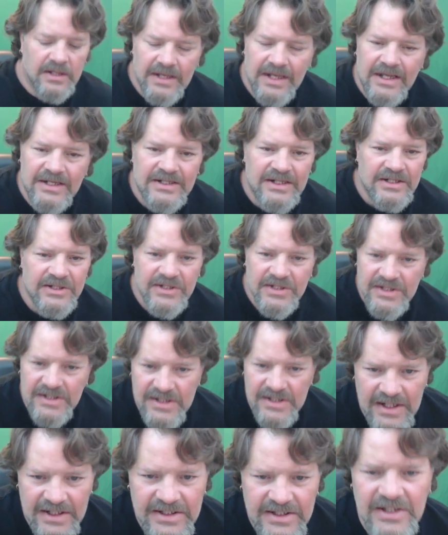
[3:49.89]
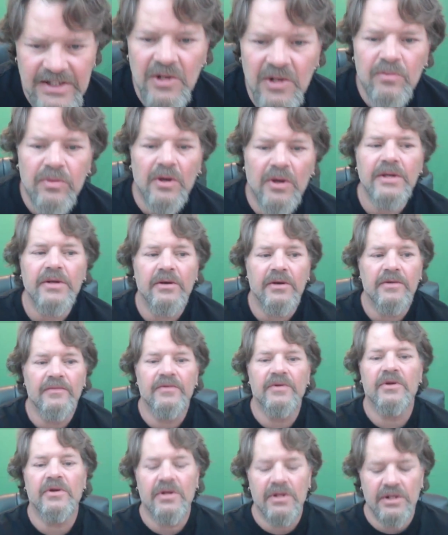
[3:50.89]
guys, that's a no-brainer.
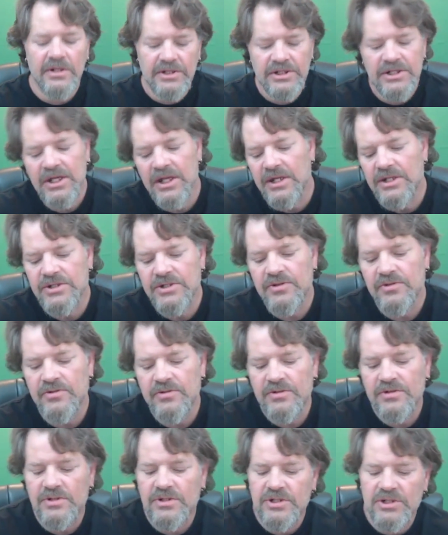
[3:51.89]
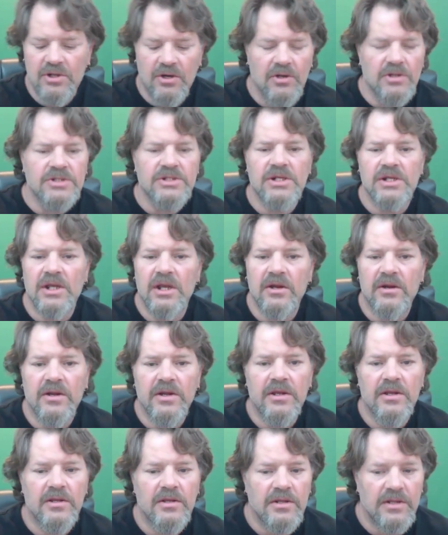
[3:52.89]
If you're going to change your charging
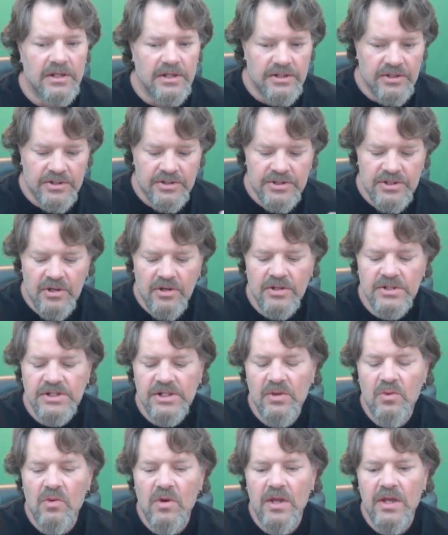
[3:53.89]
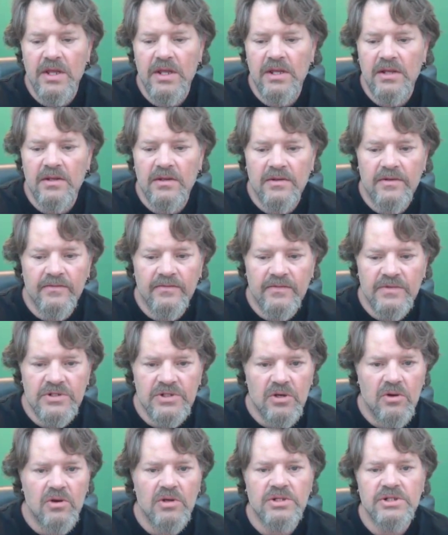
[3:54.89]
area and your charging way of
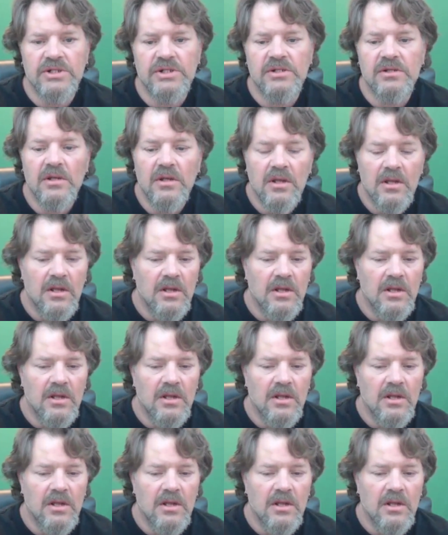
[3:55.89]
charging,